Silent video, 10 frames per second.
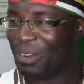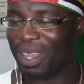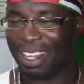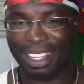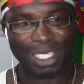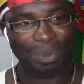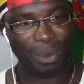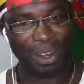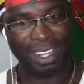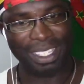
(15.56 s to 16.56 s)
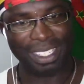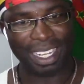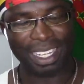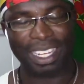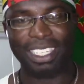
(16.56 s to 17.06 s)
where they spray the
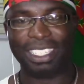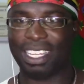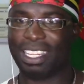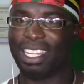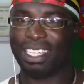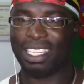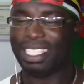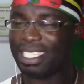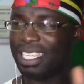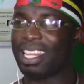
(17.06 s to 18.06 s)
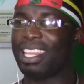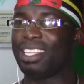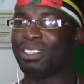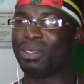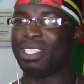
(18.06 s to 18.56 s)
insect thing
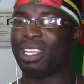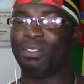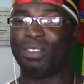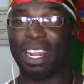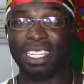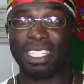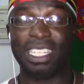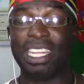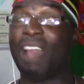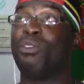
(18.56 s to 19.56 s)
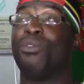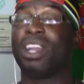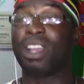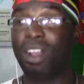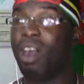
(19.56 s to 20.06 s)
to itself, that is, it have
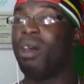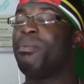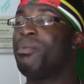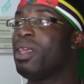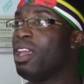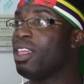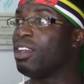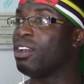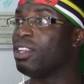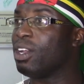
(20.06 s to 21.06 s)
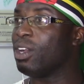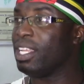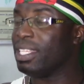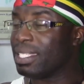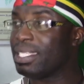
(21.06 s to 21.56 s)
overcome the
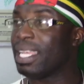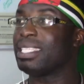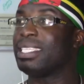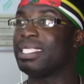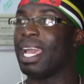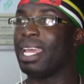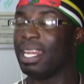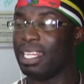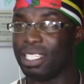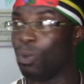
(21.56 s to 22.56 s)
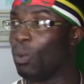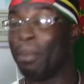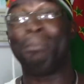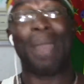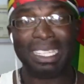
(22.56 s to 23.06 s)
insecticide and it
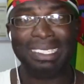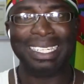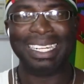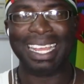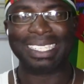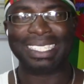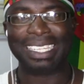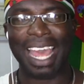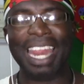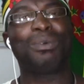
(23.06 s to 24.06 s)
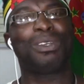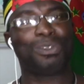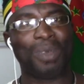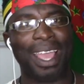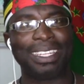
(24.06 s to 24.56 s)
went back to the nest. And I was
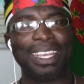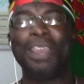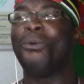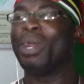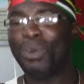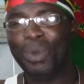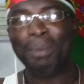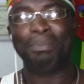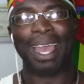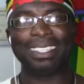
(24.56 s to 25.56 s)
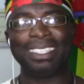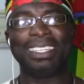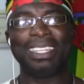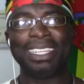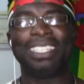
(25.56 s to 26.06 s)
right. When it went back to the
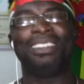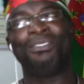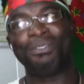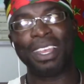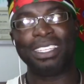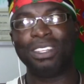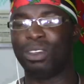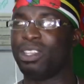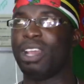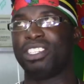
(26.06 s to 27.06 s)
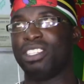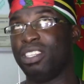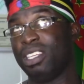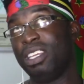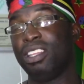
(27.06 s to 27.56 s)
nest, it infected, or it actually
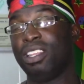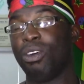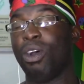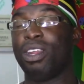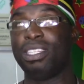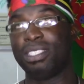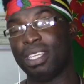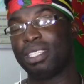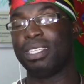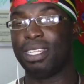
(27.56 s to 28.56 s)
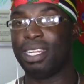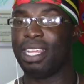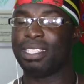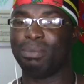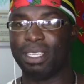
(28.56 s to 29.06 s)
killed the other insects in the
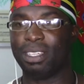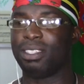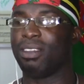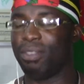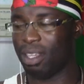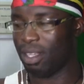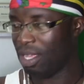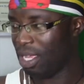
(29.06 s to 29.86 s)
nest because of the